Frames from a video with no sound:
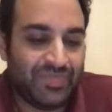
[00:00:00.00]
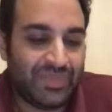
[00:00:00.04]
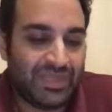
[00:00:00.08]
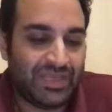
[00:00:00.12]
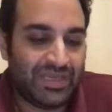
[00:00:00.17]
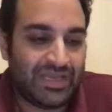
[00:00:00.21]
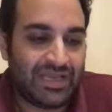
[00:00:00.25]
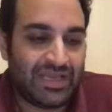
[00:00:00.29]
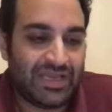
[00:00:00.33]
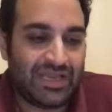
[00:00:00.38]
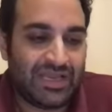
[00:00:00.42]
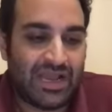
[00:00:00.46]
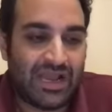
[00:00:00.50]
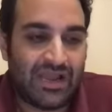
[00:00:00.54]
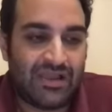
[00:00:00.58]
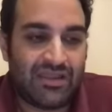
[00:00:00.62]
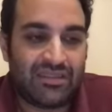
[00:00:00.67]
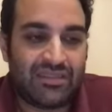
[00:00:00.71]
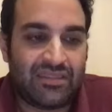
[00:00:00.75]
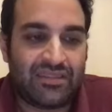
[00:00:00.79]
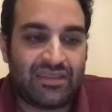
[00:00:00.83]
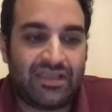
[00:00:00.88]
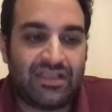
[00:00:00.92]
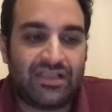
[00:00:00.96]
I
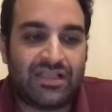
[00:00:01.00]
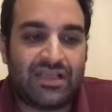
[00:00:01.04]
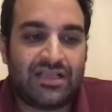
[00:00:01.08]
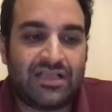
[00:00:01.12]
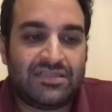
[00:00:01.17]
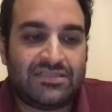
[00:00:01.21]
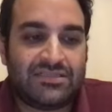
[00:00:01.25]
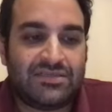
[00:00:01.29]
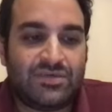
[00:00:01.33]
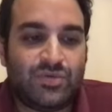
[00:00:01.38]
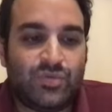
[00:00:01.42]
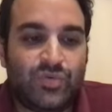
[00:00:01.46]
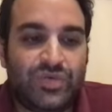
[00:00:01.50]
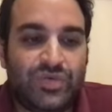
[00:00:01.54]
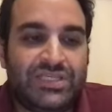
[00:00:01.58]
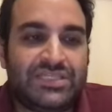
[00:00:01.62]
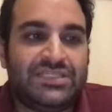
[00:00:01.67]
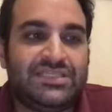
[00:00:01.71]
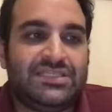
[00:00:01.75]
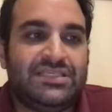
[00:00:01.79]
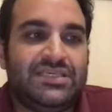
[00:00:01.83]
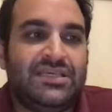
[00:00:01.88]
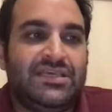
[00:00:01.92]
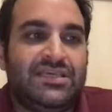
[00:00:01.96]
think that we
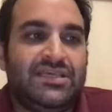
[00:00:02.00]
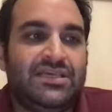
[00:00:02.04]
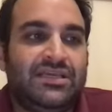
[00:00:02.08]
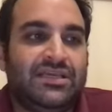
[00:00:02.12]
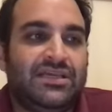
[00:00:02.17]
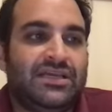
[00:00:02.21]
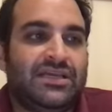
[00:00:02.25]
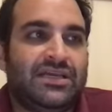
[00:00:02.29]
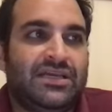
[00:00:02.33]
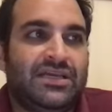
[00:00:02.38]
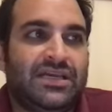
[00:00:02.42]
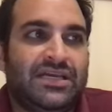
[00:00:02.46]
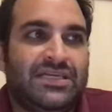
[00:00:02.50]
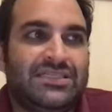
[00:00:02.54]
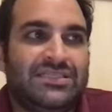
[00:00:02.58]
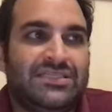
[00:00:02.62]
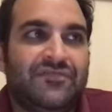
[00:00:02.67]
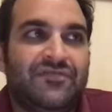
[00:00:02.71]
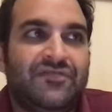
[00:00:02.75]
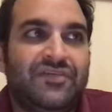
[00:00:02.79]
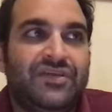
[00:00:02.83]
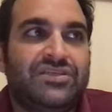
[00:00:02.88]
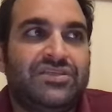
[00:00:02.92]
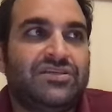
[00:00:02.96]
see as a
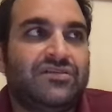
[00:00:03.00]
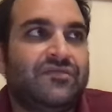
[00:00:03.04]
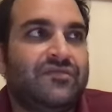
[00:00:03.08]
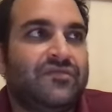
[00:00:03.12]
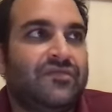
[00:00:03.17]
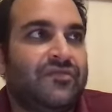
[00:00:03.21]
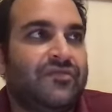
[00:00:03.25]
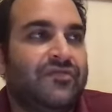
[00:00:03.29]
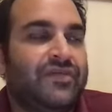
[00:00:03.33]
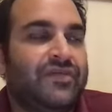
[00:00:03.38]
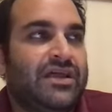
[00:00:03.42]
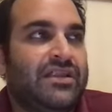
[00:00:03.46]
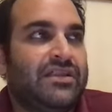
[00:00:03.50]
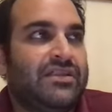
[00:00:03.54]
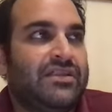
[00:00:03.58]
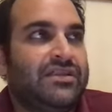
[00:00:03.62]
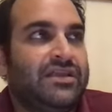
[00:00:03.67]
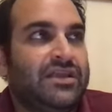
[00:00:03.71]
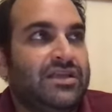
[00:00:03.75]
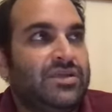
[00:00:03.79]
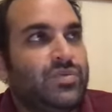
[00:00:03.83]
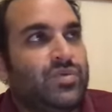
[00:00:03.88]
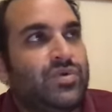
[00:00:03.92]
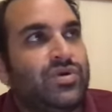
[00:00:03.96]
vision for Valid
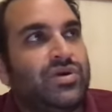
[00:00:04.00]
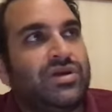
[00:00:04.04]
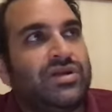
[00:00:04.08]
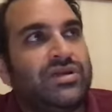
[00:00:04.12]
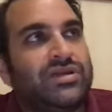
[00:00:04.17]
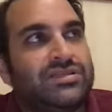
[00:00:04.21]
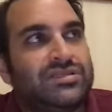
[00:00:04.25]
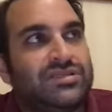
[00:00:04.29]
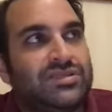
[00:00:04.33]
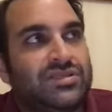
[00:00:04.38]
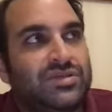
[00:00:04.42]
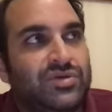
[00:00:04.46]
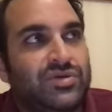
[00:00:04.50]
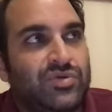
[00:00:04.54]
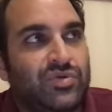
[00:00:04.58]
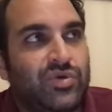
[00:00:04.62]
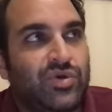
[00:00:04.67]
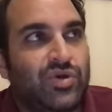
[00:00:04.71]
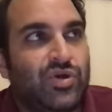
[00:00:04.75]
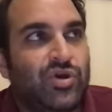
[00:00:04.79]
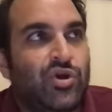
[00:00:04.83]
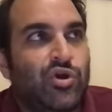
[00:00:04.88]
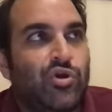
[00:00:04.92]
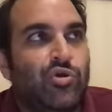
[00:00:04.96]
Network is to
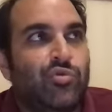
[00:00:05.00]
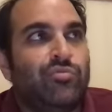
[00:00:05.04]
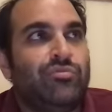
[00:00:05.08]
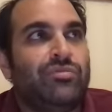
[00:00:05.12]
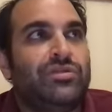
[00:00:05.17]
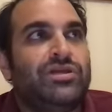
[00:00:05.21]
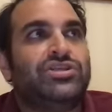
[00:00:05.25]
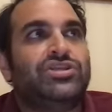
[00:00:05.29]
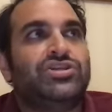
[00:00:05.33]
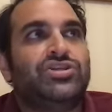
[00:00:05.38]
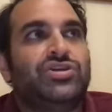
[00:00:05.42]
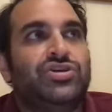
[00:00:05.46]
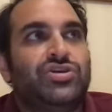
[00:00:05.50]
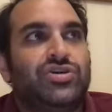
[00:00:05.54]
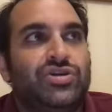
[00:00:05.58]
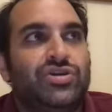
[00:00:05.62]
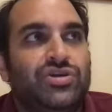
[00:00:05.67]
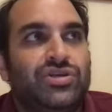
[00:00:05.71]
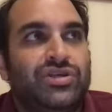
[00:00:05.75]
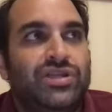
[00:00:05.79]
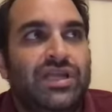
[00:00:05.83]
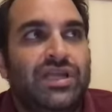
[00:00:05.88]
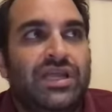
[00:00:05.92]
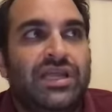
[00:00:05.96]
mature
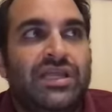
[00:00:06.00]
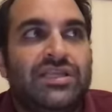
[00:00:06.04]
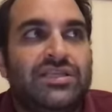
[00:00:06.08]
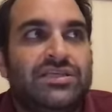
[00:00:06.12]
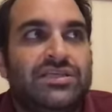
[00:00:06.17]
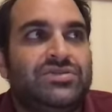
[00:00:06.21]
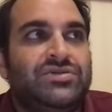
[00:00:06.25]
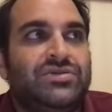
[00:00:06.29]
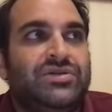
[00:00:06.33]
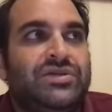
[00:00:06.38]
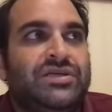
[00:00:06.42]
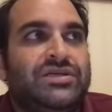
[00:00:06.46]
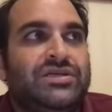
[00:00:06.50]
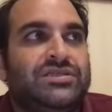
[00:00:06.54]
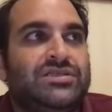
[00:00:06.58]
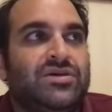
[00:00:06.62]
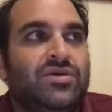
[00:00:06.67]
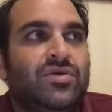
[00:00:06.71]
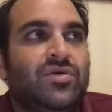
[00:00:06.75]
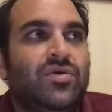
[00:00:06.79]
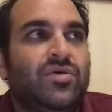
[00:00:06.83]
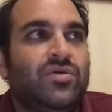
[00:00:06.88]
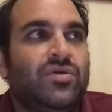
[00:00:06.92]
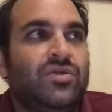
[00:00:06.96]
the industry as a
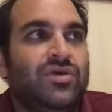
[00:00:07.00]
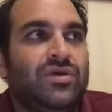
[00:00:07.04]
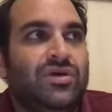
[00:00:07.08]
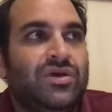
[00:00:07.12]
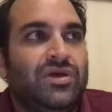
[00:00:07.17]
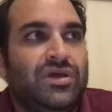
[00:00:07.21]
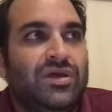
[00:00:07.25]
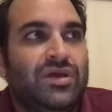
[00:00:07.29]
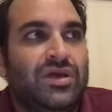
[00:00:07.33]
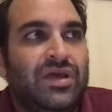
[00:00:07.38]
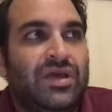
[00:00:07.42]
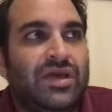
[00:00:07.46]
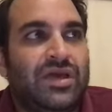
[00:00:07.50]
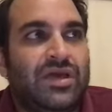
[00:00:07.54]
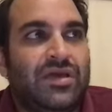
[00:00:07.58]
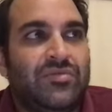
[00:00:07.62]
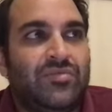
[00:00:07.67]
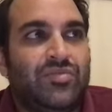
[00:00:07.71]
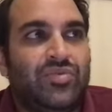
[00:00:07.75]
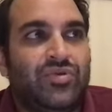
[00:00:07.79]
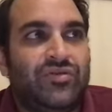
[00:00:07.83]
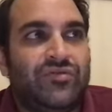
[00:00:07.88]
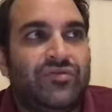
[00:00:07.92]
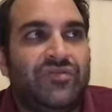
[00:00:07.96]
whole and
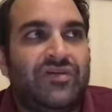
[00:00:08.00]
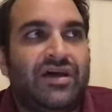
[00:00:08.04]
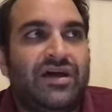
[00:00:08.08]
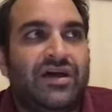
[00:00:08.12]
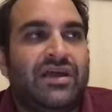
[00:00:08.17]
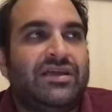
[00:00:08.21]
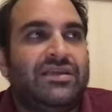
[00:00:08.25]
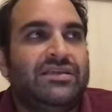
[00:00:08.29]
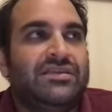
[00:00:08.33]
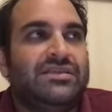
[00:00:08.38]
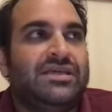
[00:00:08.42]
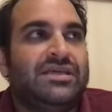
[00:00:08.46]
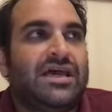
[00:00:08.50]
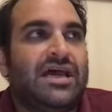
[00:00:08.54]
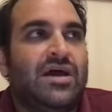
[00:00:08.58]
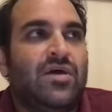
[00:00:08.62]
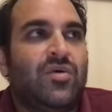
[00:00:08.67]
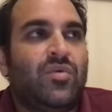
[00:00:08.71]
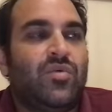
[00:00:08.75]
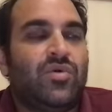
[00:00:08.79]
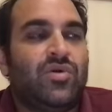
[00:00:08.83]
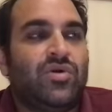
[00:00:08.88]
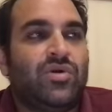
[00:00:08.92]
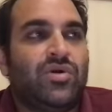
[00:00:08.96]
provide
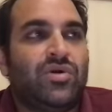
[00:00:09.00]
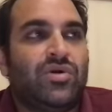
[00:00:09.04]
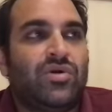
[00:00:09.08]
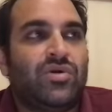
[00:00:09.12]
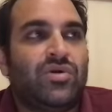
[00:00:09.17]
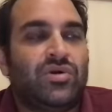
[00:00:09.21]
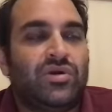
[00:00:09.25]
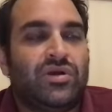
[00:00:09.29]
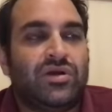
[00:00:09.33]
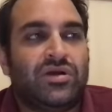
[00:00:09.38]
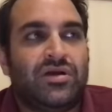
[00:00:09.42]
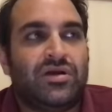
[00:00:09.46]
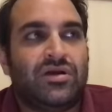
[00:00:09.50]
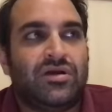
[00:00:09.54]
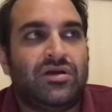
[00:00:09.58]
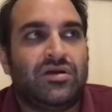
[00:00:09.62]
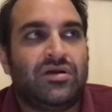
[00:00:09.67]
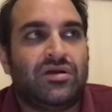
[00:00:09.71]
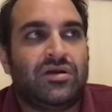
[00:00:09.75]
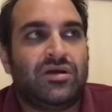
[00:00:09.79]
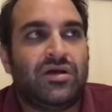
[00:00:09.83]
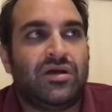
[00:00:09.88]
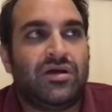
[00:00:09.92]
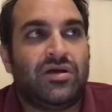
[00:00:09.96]

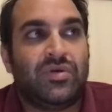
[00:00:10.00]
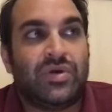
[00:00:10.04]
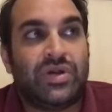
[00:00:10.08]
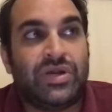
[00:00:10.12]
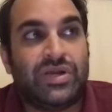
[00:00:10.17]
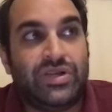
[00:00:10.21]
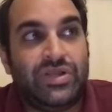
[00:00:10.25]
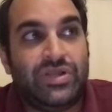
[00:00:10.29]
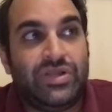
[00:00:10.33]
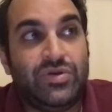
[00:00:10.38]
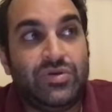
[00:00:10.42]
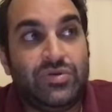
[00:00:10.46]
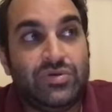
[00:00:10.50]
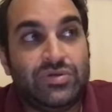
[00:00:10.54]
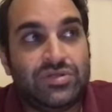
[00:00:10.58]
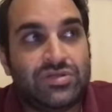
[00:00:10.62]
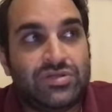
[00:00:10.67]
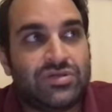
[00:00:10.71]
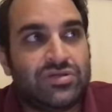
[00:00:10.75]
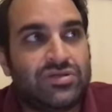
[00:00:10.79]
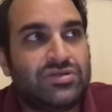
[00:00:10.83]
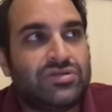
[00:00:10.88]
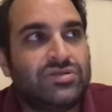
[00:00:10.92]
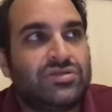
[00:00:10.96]
our
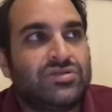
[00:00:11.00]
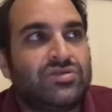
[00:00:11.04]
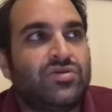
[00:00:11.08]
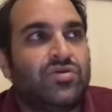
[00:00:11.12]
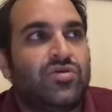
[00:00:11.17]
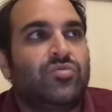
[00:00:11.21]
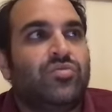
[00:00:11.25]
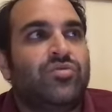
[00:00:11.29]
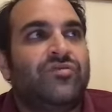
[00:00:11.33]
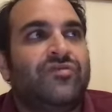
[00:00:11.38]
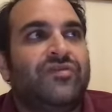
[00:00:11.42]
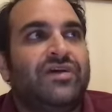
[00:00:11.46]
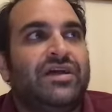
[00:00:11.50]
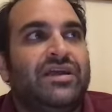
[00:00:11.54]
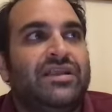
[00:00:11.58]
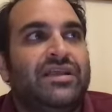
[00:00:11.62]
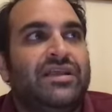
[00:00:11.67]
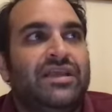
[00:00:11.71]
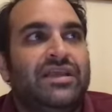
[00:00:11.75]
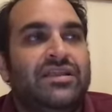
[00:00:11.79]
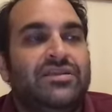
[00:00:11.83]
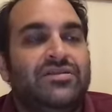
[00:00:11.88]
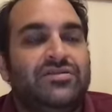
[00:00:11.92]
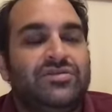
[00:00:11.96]
users, or provide the
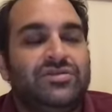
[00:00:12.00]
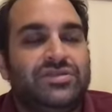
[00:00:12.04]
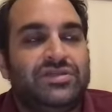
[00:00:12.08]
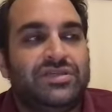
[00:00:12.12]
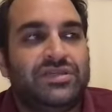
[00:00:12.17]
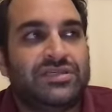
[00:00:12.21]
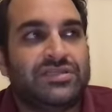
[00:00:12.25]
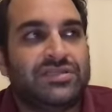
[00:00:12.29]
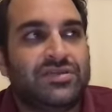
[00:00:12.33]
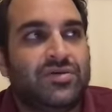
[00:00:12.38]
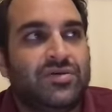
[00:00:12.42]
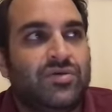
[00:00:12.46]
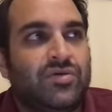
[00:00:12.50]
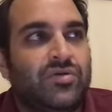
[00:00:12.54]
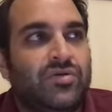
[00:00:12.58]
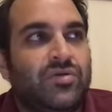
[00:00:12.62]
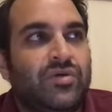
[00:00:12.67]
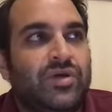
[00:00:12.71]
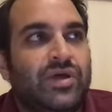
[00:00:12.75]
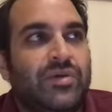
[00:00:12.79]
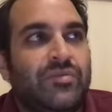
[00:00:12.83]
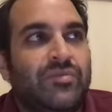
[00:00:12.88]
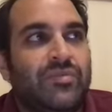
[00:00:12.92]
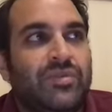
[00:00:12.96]
industry as a whole,
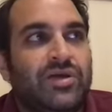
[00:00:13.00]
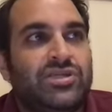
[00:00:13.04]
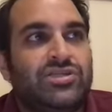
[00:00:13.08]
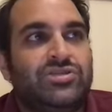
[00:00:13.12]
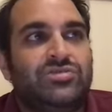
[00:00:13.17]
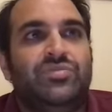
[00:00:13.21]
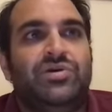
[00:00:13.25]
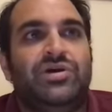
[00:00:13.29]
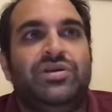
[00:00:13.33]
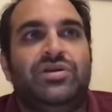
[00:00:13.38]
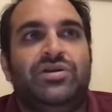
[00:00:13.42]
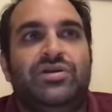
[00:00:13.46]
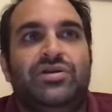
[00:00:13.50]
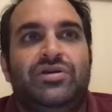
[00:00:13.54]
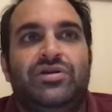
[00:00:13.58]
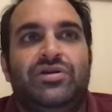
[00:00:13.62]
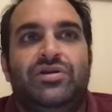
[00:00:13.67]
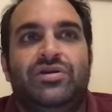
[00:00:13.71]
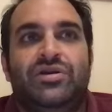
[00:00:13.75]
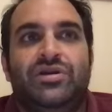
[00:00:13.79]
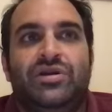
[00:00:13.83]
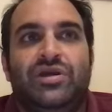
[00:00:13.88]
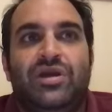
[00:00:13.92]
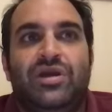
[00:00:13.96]
a much better,
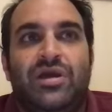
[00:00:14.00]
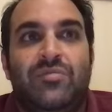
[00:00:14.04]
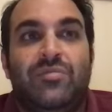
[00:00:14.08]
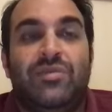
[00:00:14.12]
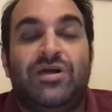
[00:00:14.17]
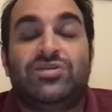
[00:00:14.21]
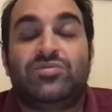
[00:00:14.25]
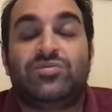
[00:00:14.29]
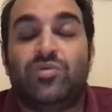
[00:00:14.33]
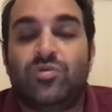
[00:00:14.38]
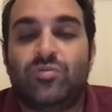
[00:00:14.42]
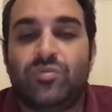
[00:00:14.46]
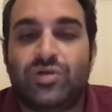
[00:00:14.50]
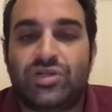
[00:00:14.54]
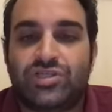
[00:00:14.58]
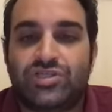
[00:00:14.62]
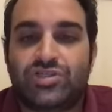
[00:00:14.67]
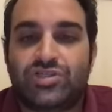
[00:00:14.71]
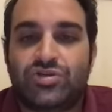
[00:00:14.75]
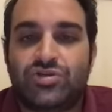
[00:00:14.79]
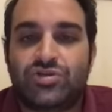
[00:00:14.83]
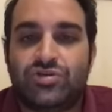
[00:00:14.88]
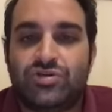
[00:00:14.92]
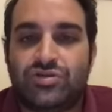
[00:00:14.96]
a much more
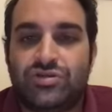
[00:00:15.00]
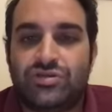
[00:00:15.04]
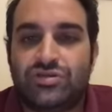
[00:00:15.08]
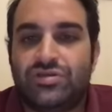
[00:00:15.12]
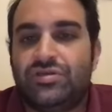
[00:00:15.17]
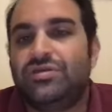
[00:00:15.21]
matured